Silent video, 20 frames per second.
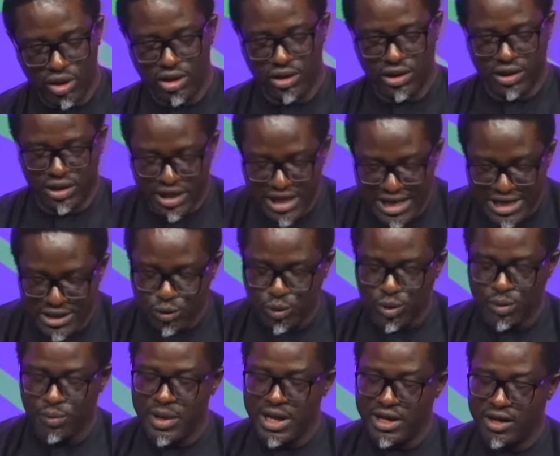This
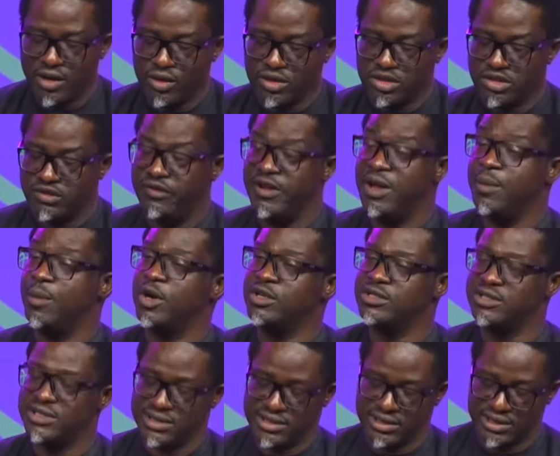will make us
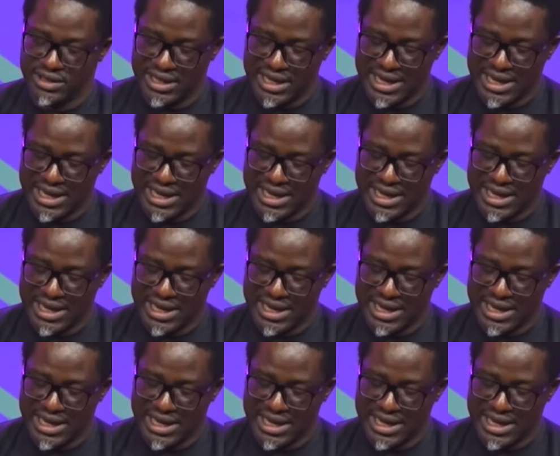famous